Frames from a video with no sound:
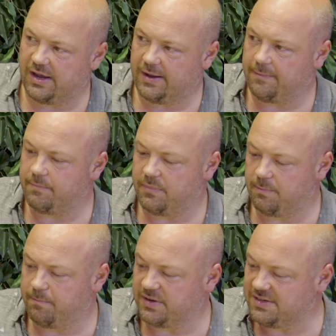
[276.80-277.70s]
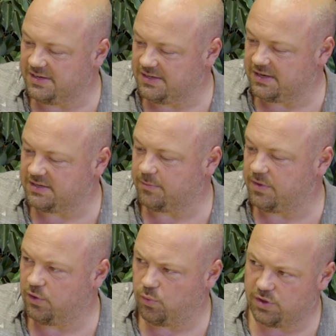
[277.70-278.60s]
The buses. That's
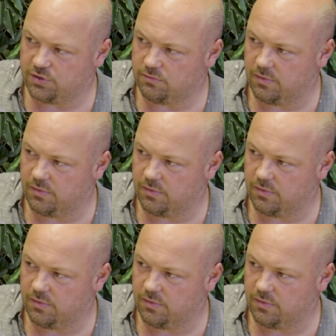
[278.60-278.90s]
something you want to.